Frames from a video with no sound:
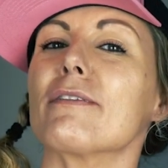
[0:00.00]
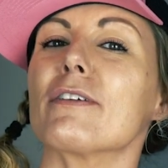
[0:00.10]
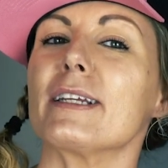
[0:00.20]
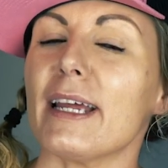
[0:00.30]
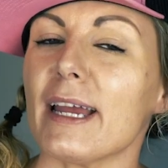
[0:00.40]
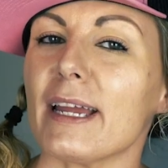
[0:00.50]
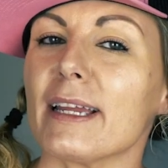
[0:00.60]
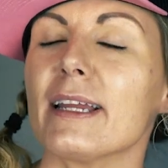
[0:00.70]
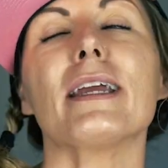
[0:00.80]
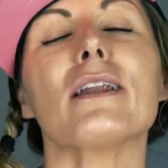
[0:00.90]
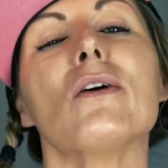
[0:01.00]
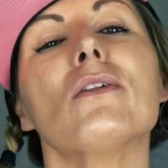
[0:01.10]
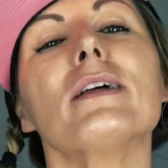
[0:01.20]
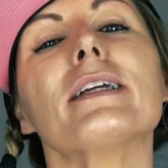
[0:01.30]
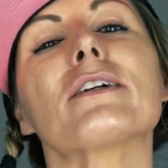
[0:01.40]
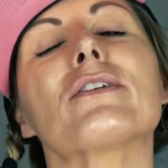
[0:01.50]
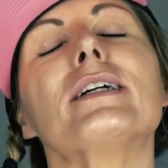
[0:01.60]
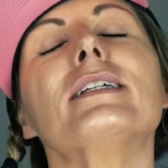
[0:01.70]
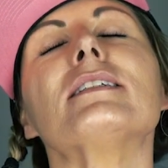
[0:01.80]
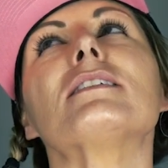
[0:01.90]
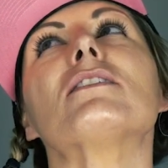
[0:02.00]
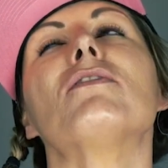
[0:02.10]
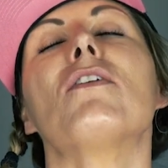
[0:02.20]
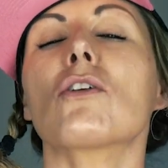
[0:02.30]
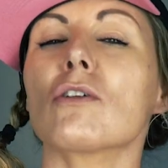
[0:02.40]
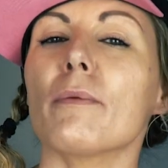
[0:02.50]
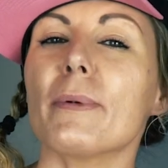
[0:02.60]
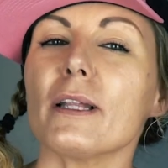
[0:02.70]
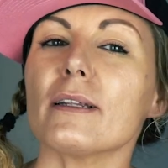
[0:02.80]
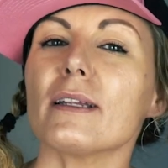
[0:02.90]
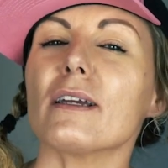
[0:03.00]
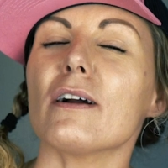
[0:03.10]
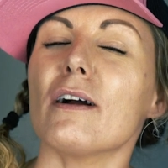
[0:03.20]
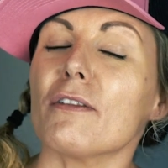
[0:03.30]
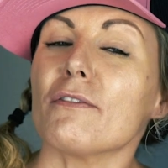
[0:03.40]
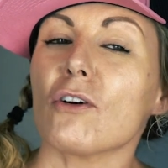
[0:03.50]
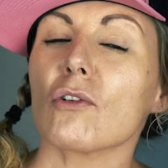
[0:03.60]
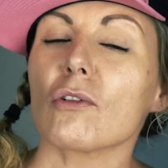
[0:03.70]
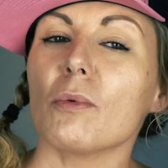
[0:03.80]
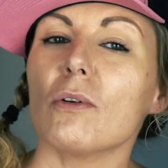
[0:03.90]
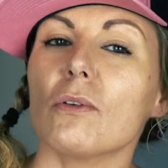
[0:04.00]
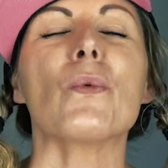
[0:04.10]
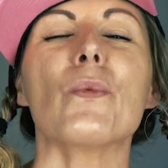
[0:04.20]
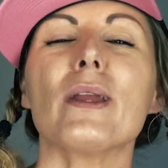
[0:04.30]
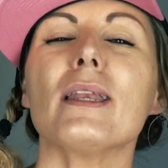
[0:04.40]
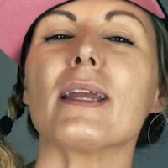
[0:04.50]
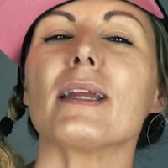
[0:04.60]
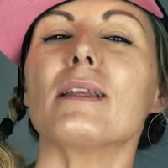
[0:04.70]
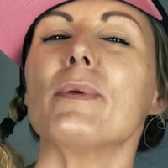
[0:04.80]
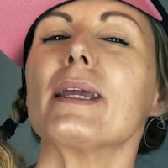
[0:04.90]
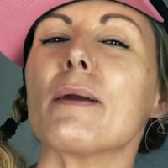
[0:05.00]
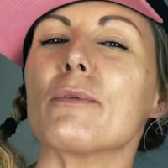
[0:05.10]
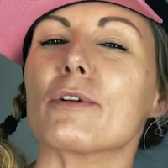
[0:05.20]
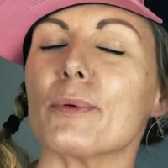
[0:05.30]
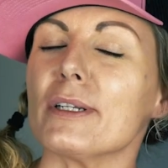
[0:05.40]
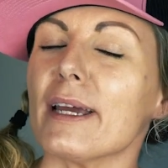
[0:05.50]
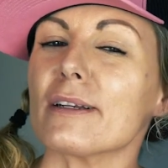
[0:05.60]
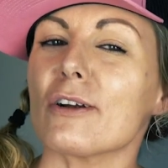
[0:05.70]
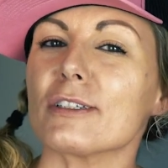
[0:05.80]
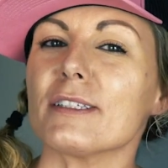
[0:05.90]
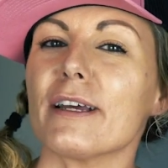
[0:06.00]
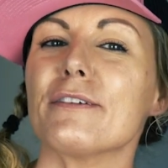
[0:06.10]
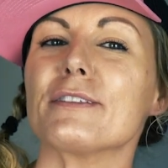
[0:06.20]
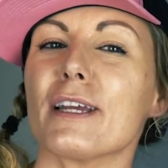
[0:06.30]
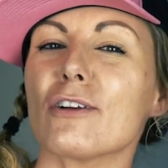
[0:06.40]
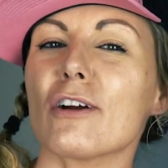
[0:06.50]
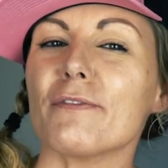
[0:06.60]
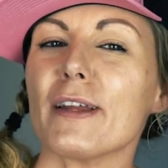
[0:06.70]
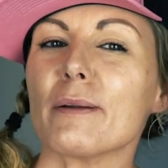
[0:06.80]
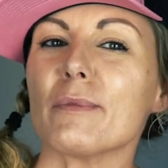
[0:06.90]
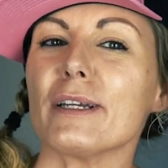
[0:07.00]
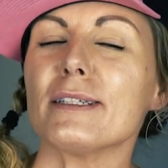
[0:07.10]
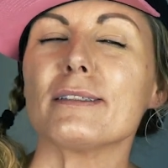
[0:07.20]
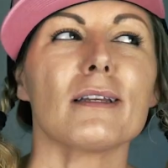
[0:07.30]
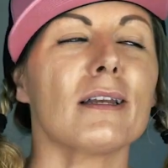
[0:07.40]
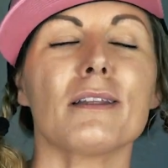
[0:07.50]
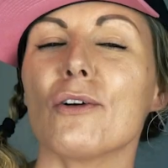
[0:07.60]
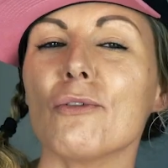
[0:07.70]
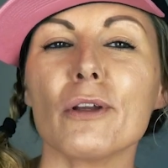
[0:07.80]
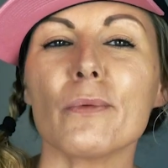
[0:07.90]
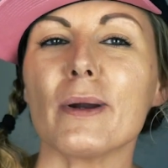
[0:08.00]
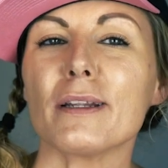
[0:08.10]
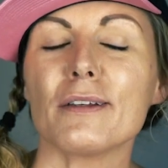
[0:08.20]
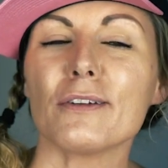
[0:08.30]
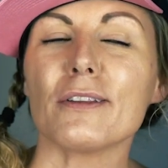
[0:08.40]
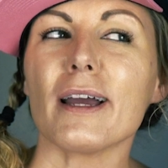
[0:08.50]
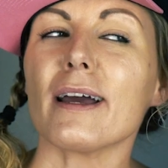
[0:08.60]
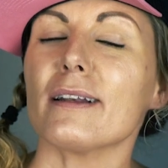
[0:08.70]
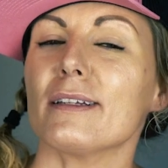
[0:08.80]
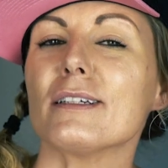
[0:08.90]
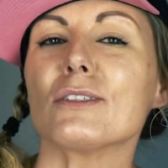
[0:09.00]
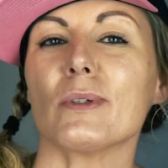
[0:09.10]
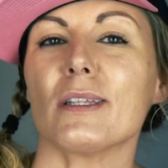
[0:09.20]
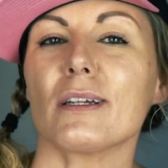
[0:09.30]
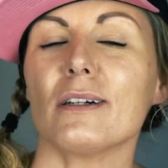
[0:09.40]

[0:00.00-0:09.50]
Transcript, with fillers: every day, it only increases the vulnerability of the vulnerable. We need to be able to protect ourselves and our families, and the only way to do that is with a